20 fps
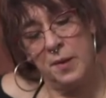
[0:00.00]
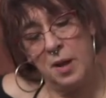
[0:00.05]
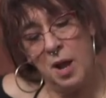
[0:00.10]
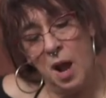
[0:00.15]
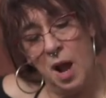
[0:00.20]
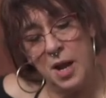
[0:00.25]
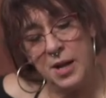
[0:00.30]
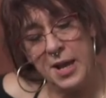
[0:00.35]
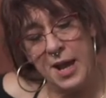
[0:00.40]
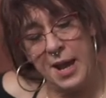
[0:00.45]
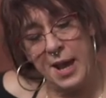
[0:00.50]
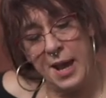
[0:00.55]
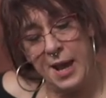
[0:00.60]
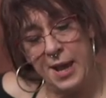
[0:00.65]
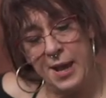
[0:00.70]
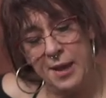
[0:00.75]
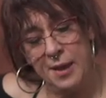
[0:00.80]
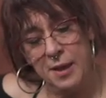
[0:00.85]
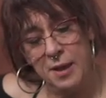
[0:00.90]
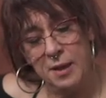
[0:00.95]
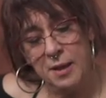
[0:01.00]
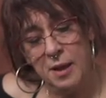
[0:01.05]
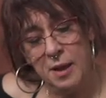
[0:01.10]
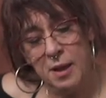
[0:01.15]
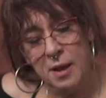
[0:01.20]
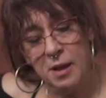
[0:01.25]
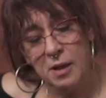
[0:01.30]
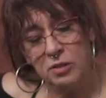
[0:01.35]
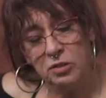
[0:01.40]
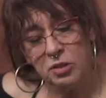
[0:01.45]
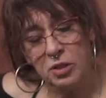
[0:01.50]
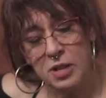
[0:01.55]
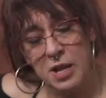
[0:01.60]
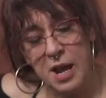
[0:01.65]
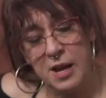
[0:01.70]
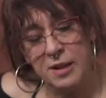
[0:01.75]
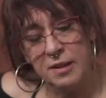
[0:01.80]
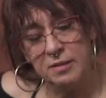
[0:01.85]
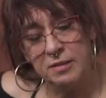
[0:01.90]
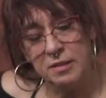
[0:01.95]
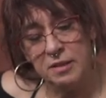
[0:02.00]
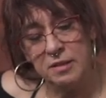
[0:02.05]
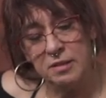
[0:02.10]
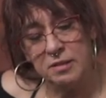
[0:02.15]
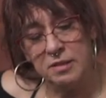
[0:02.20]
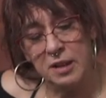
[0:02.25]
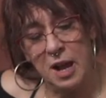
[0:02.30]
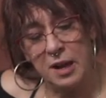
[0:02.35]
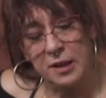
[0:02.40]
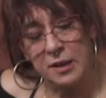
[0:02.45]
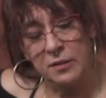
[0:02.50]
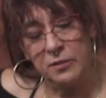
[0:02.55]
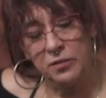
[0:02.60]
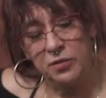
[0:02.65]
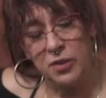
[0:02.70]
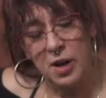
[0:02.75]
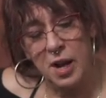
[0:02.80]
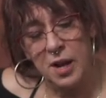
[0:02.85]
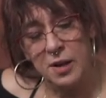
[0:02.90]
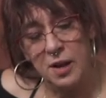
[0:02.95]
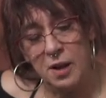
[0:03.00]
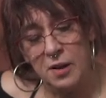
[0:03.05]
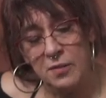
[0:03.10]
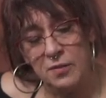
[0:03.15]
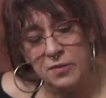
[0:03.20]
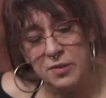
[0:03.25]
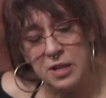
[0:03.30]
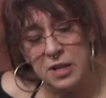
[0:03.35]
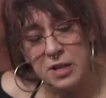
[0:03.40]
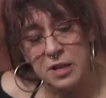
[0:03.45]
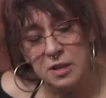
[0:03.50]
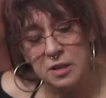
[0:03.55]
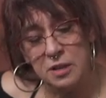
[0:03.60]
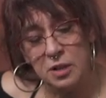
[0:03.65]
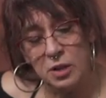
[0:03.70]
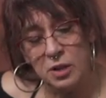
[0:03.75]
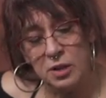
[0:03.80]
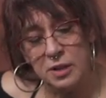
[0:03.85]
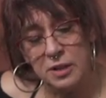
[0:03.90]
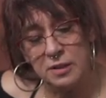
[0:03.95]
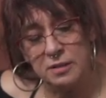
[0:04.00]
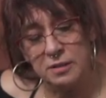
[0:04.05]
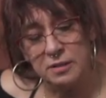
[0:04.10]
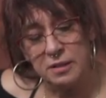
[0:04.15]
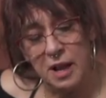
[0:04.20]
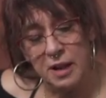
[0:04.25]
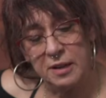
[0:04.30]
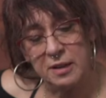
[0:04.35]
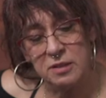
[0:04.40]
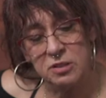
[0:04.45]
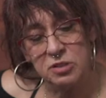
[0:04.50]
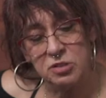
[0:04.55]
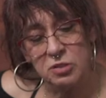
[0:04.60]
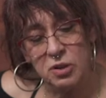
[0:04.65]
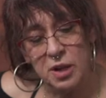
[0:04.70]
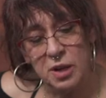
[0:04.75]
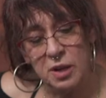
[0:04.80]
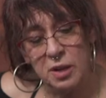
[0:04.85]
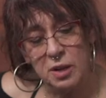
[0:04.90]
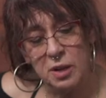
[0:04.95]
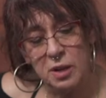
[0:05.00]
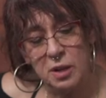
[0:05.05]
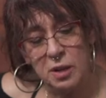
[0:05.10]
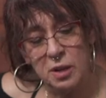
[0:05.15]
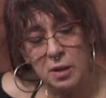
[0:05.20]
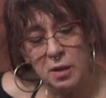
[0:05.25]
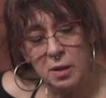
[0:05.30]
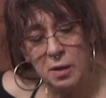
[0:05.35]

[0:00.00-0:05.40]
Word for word: on A, so that is the 2nd fret of the 3rd and 2nd string,